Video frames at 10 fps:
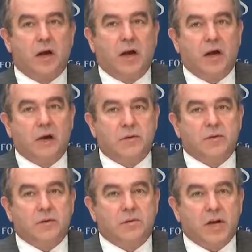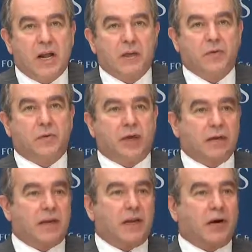uh, of some challenge
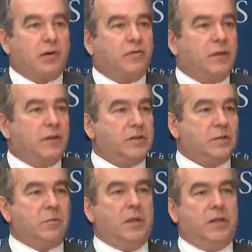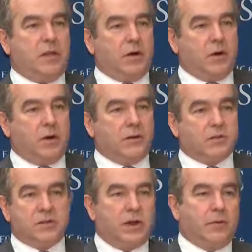without getting our feelings immediately hurt
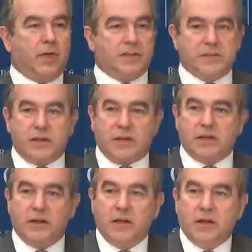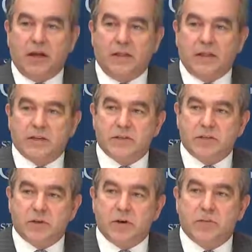and saying, well, that's it, I think is a
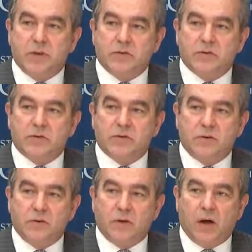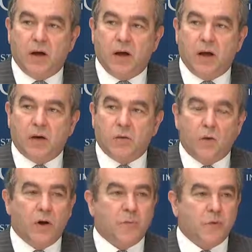tribute to uh,
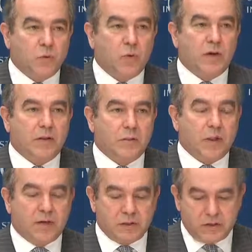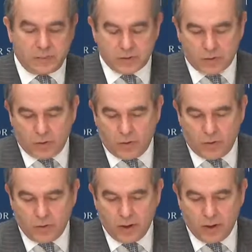growing maturity in the relationship as a whole.